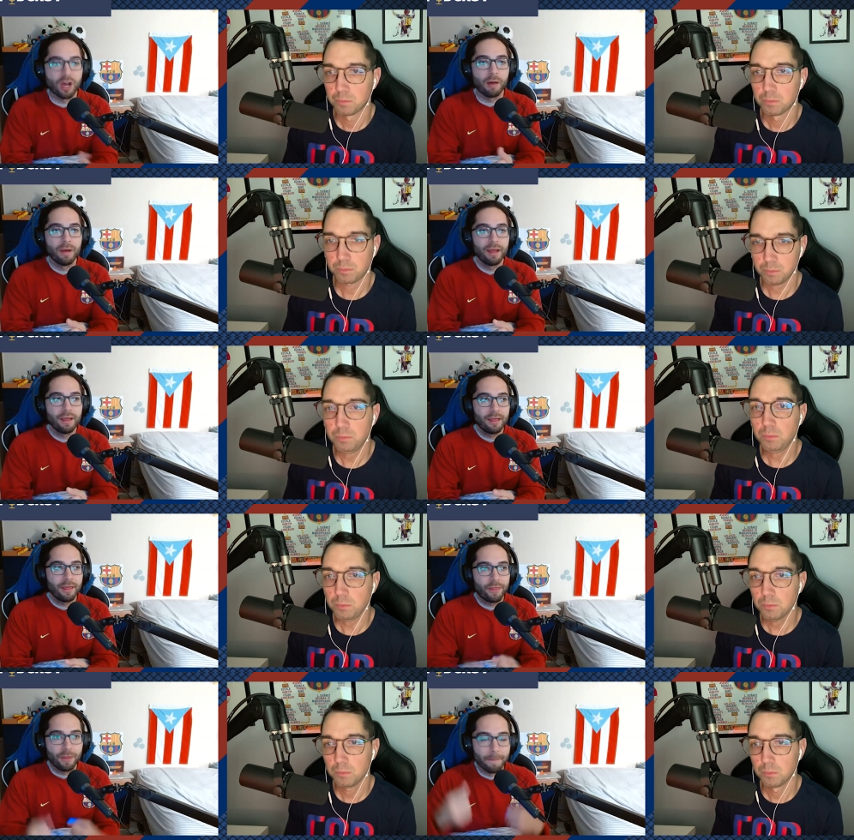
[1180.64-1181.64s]
Speaker 1: up
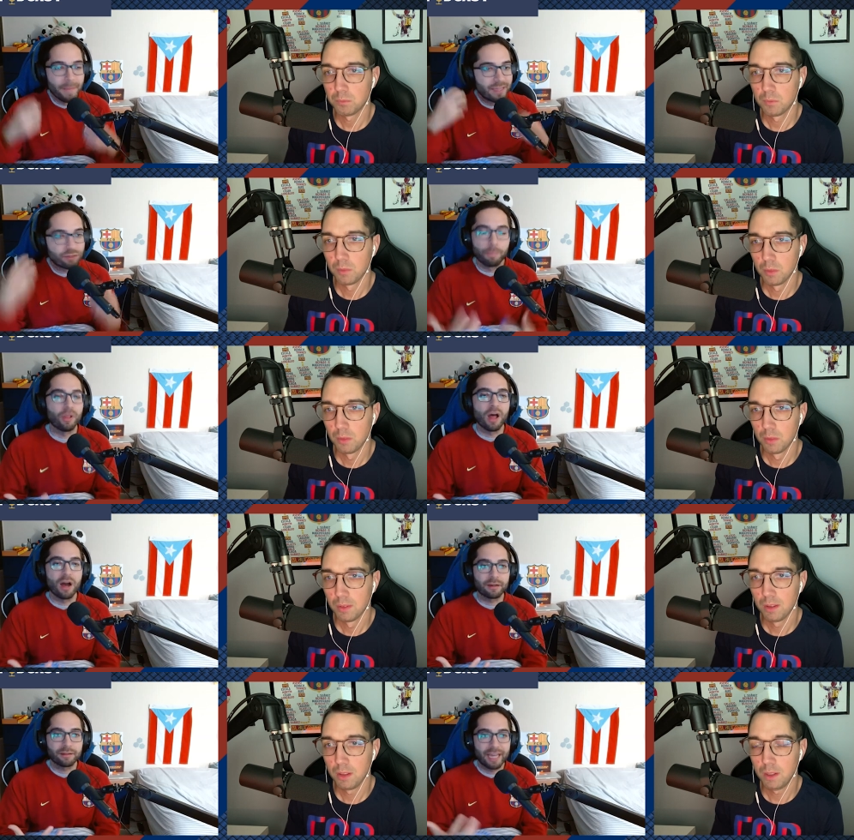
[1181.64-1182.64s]
the mental
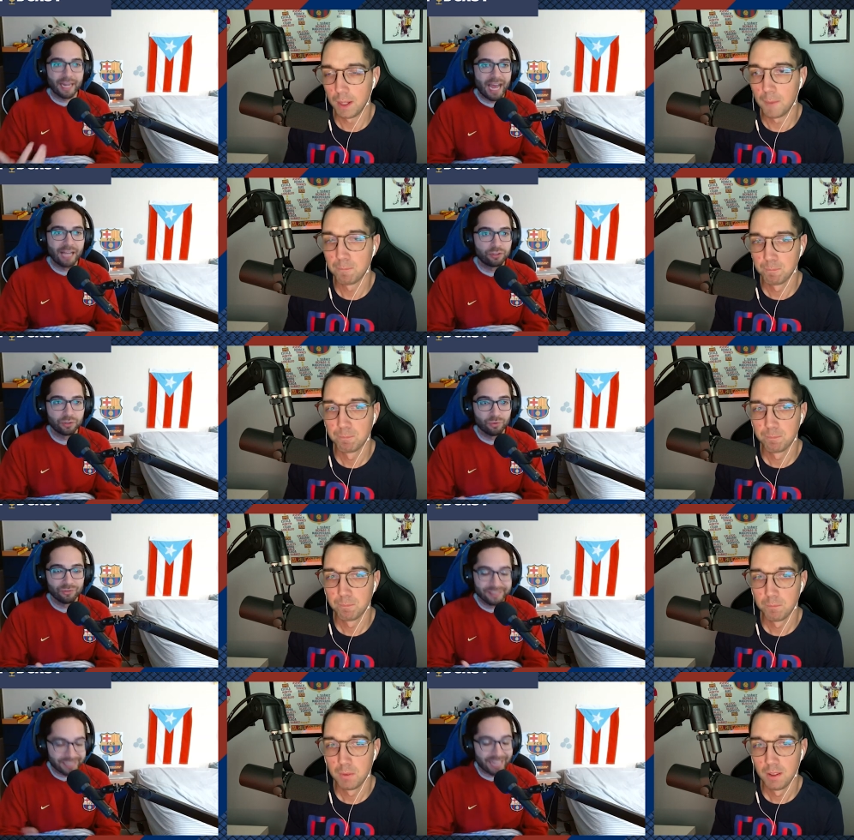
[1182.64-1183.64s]
block that yeah.
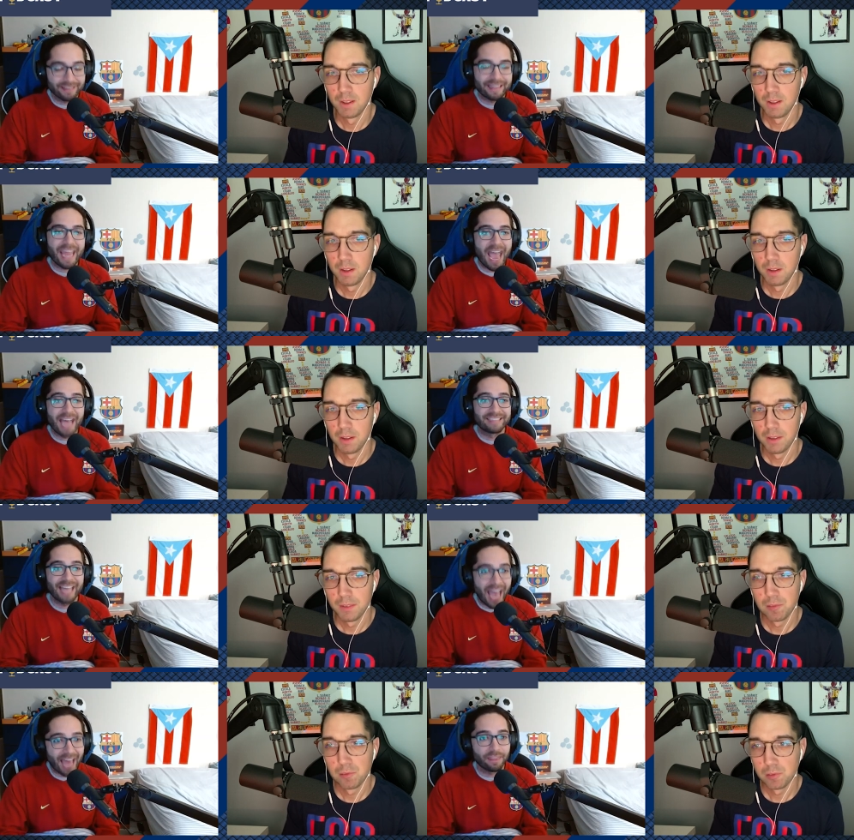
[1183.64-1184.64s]
Ansu sadly
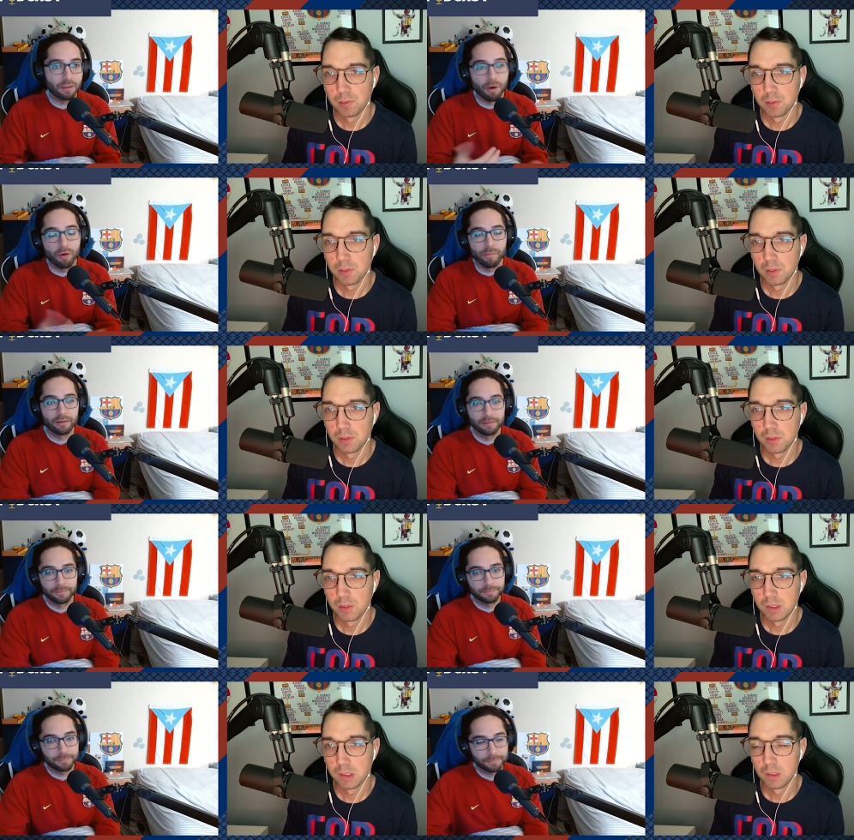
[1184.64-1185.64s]
has at the moment.
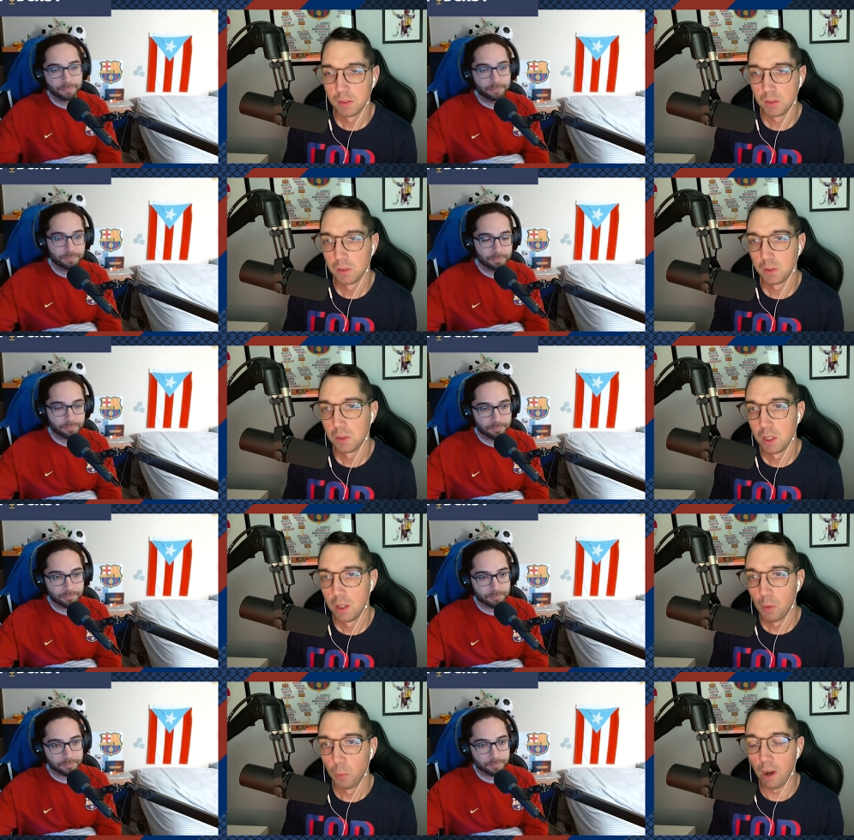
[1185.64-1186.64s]

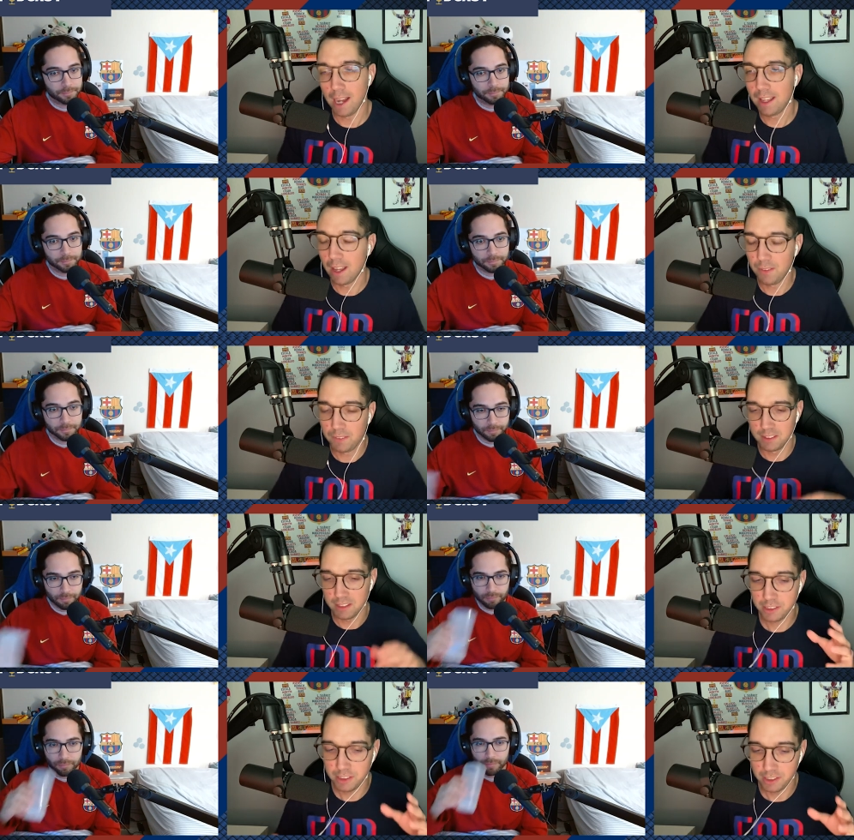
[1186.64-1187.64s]
Speaker 2: Well, I, I think
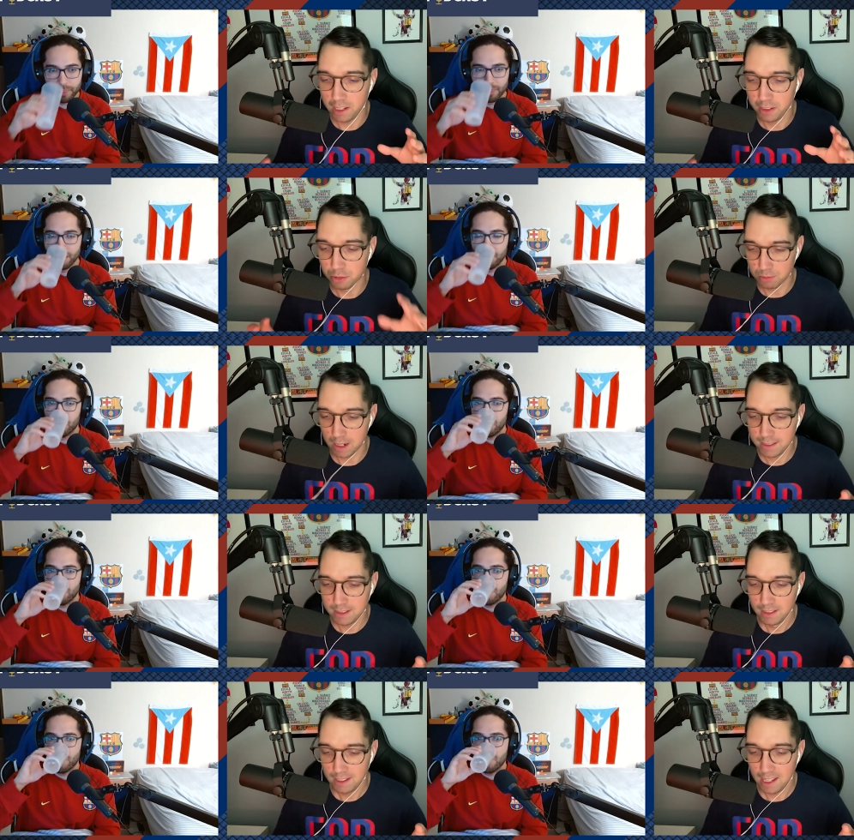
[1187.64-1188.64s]
this is actually a
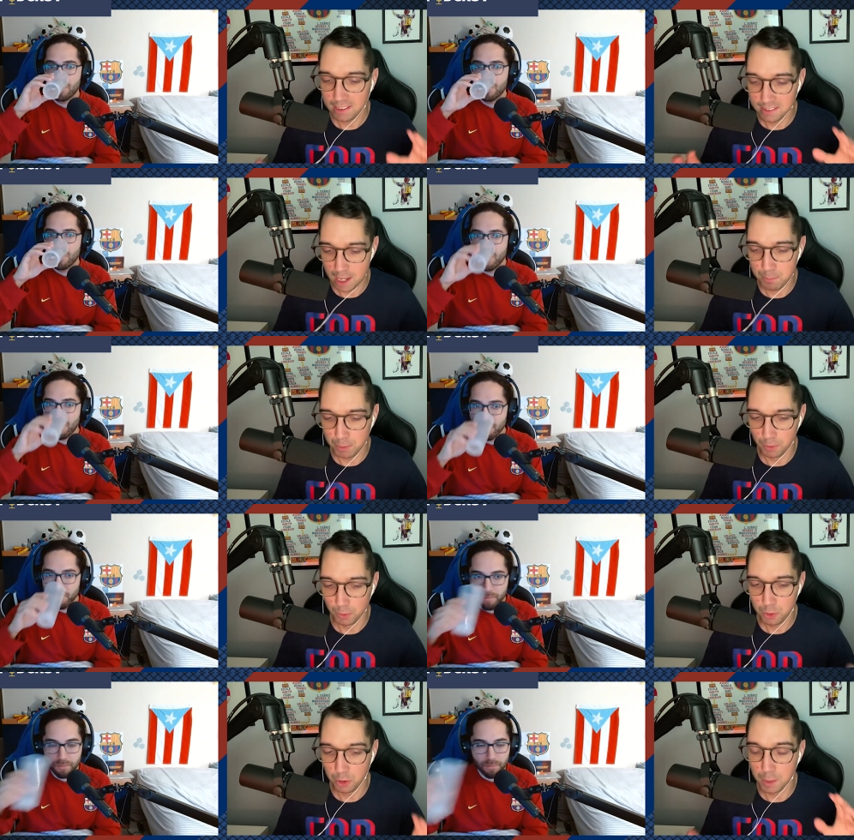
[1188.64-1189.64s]
great
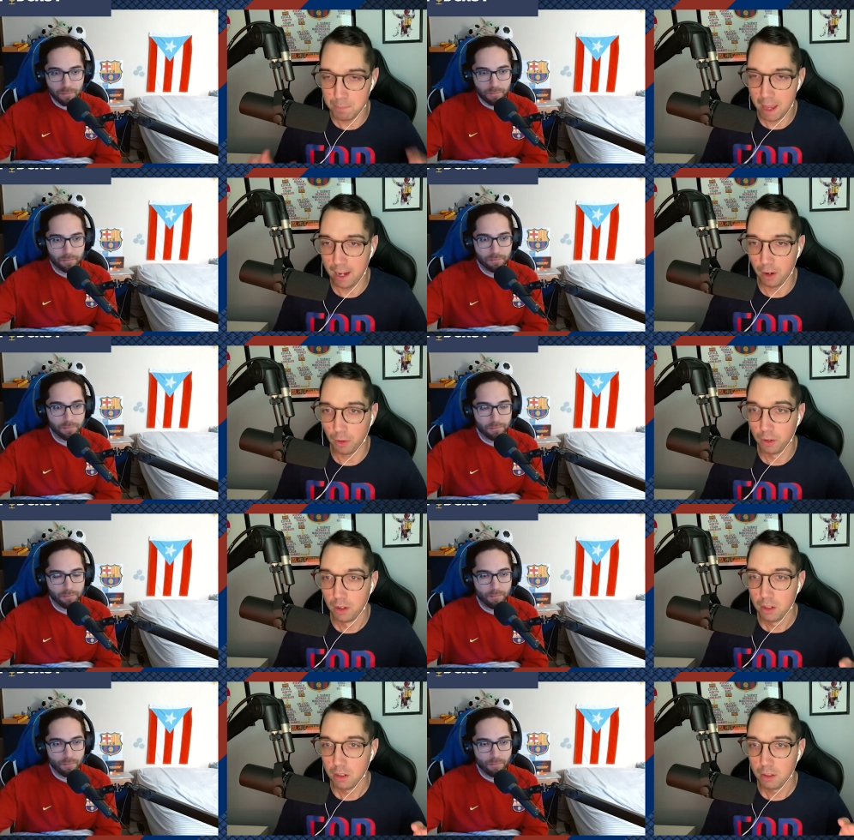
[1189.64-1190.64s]
example to
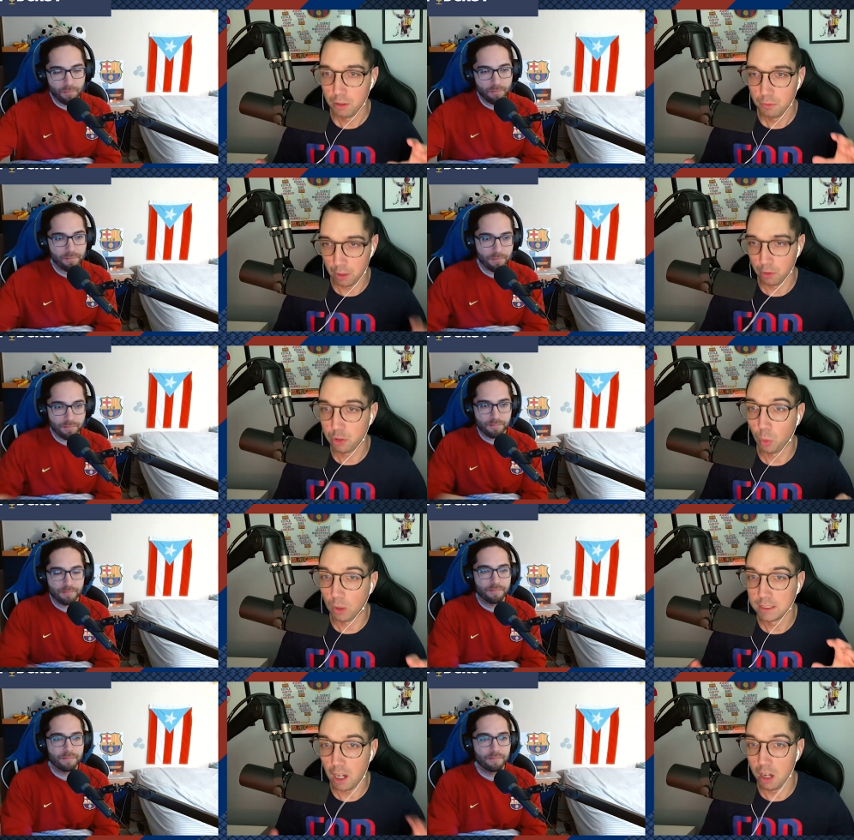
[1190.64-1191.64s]
compare Ferran
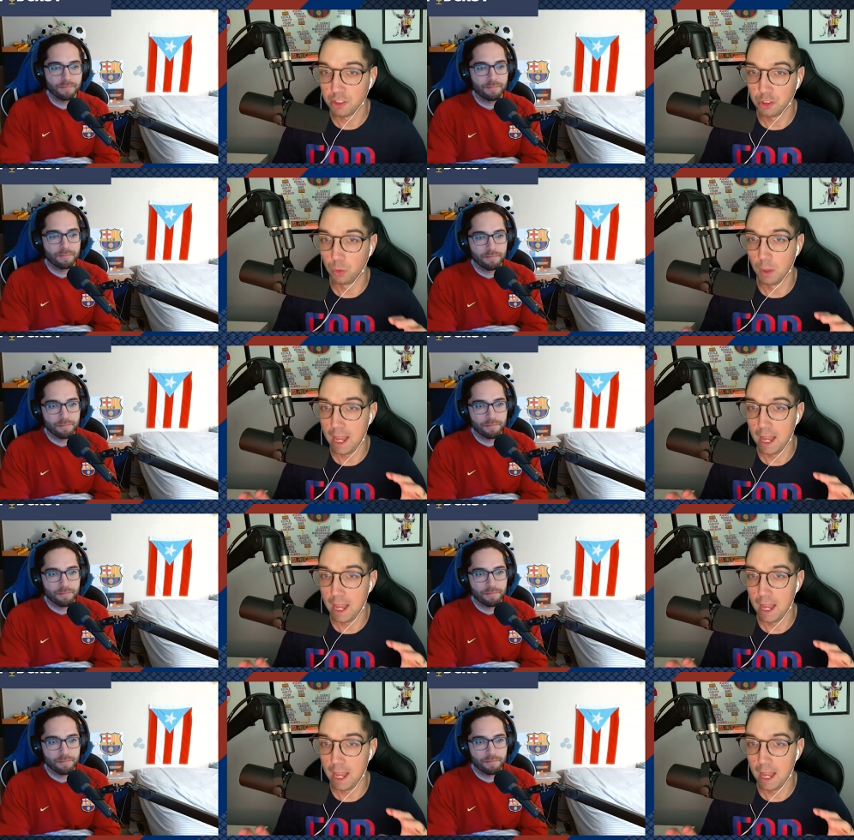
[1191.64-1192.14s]
Torres, Ansu,